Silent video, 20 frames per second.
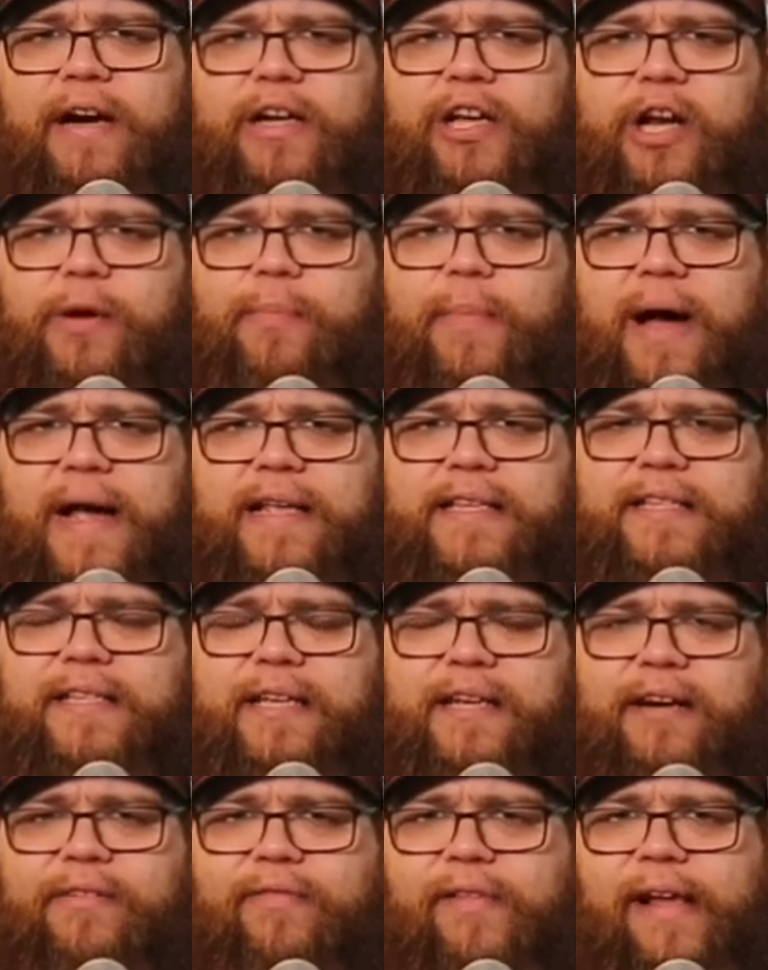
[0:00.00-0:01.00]
on your
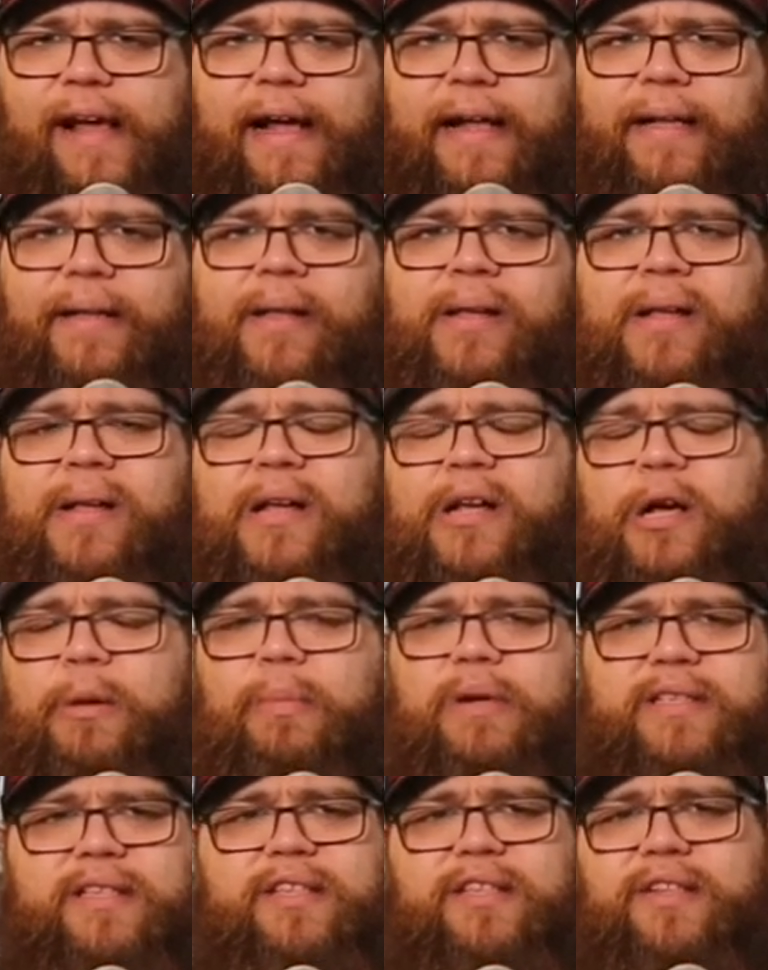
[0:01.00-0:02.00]
mindset of that.
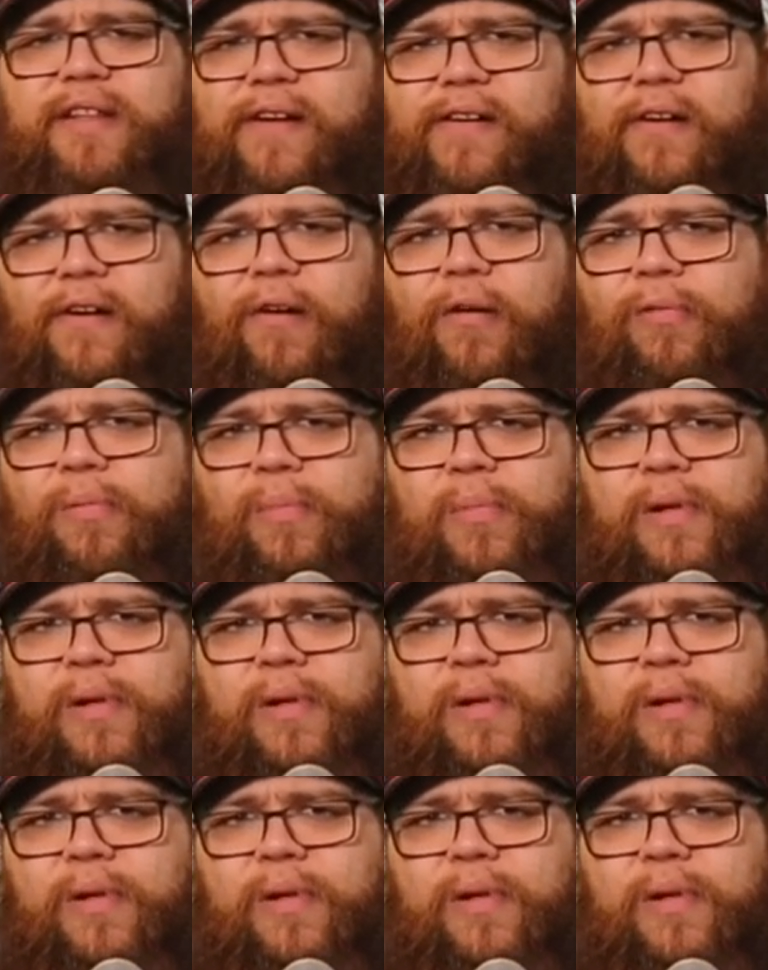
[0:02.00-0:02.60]
But still.